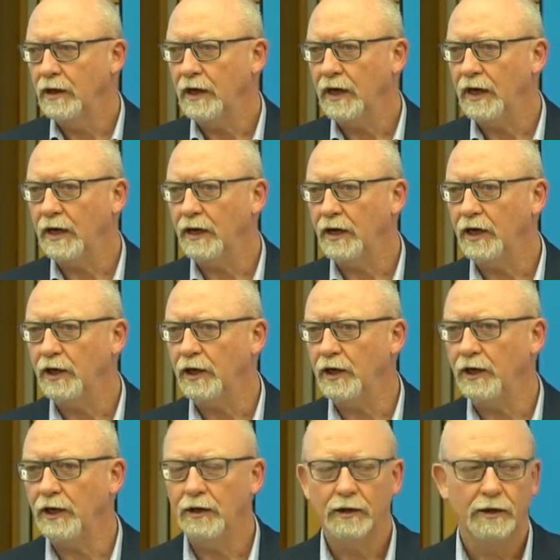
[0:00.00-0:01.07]
And
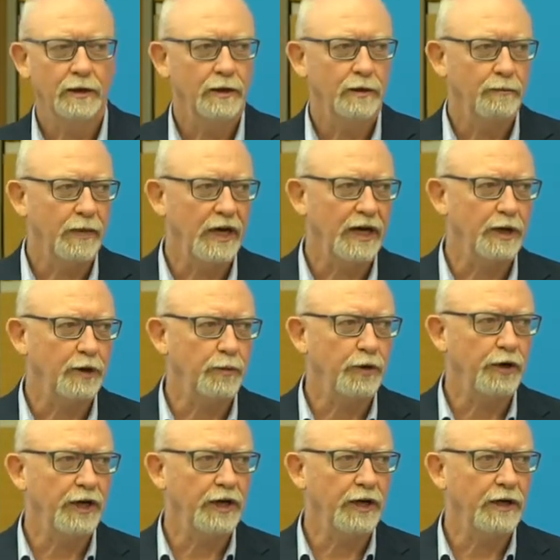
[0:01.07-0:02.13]
he made
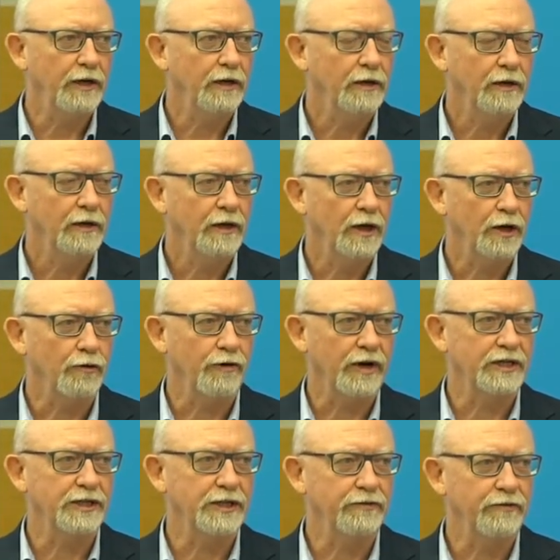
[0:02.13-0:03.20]
pretty
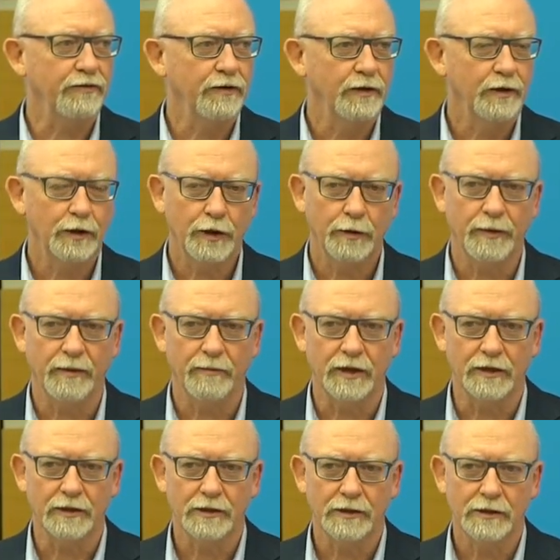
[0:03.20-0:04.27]
aggressive
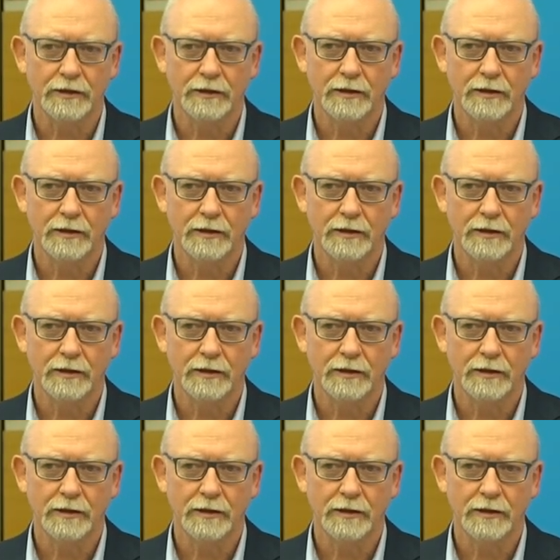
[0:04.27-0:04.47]
commitments.